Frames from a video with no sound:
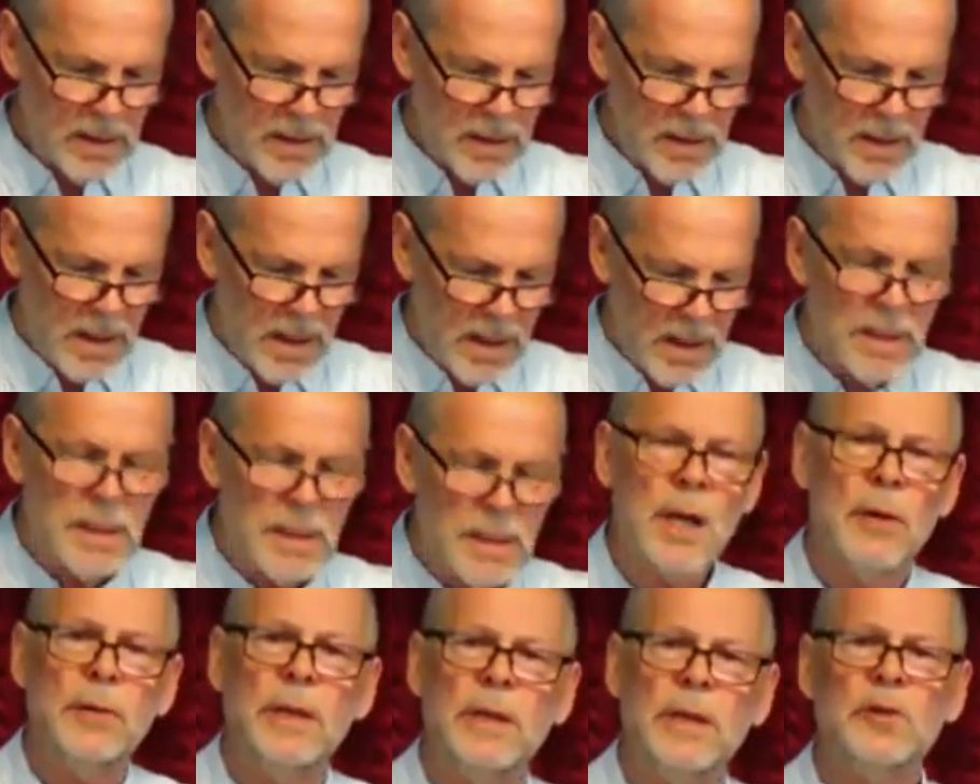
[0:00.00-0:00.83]
So
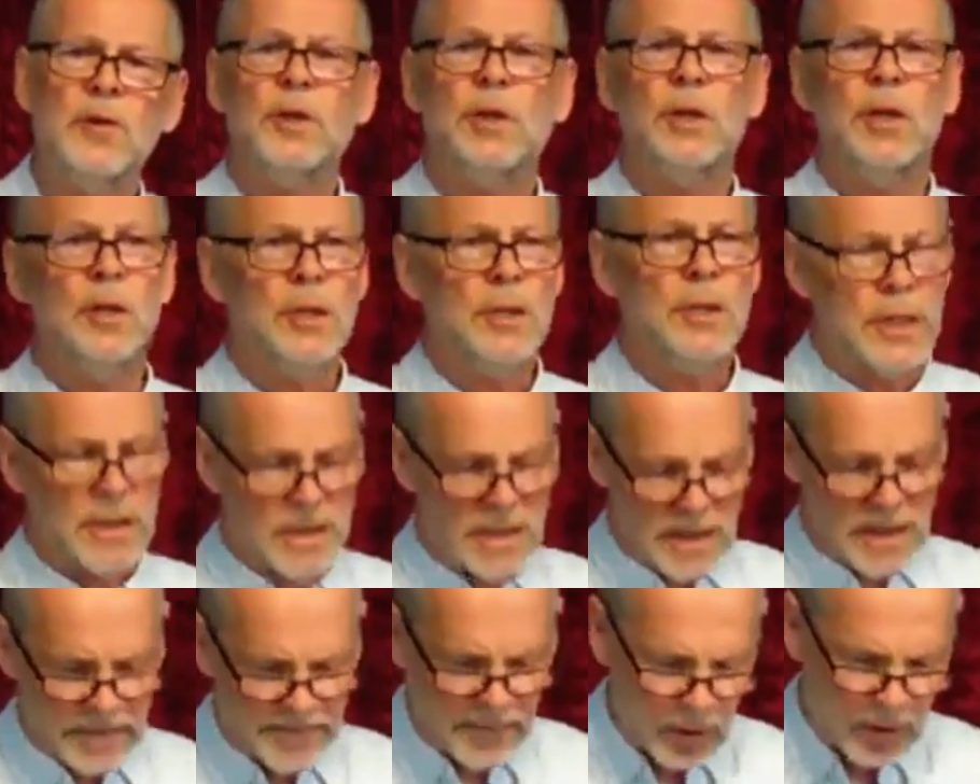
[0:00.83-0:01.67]
he introduces
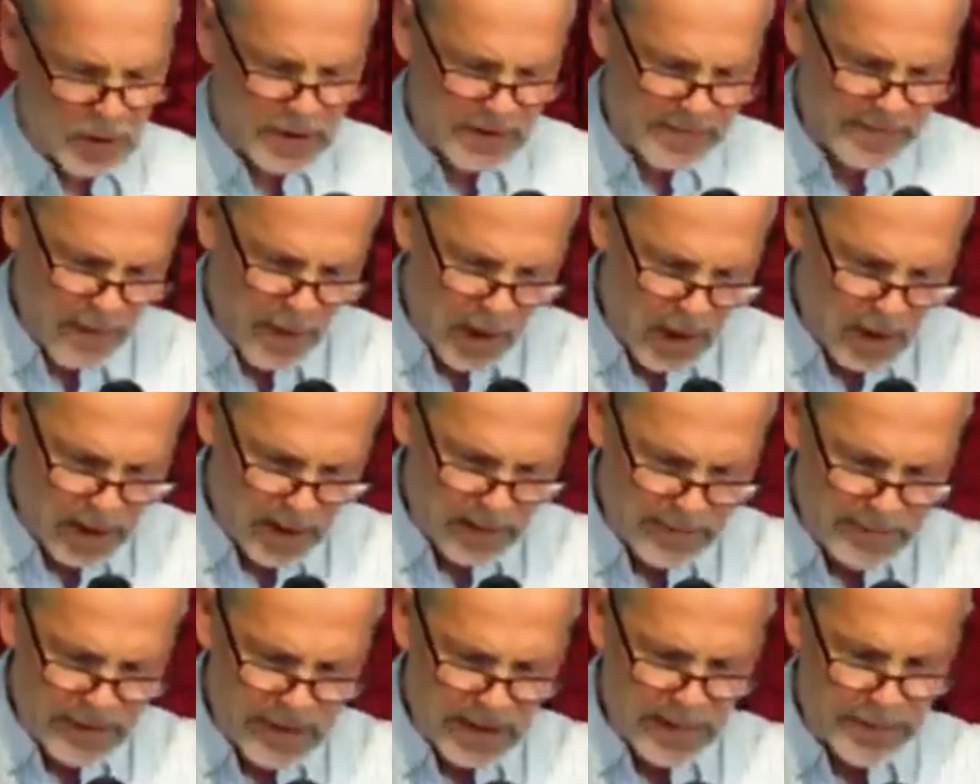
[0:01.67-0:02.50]
in verse 5
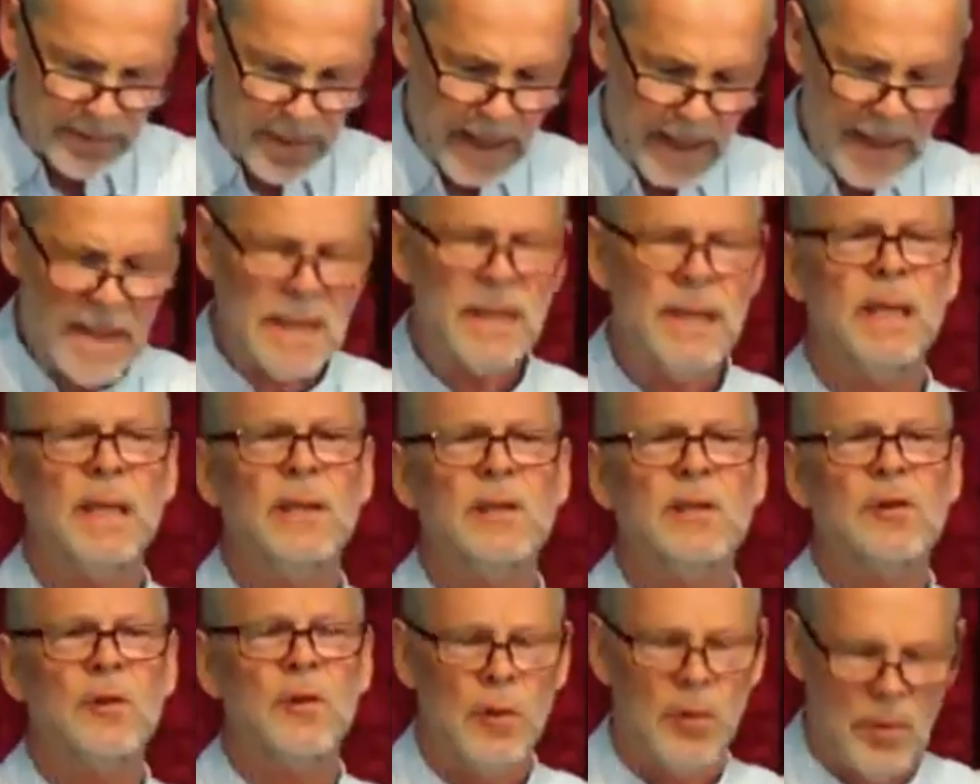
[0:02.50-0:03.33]
the amazing
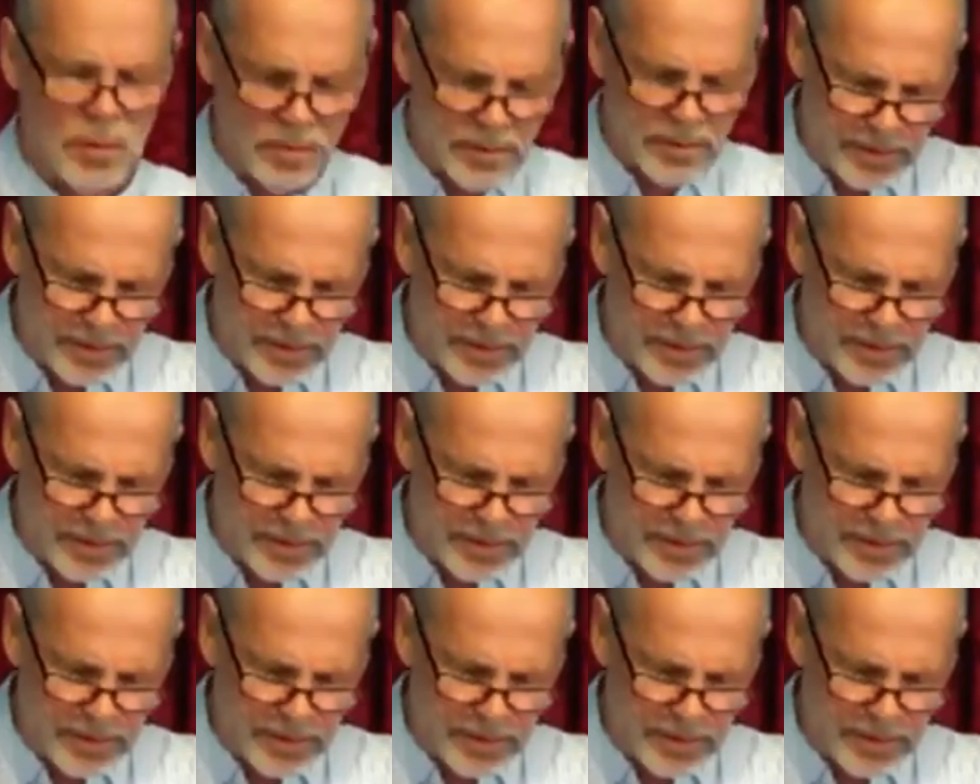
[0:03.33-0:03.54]
truth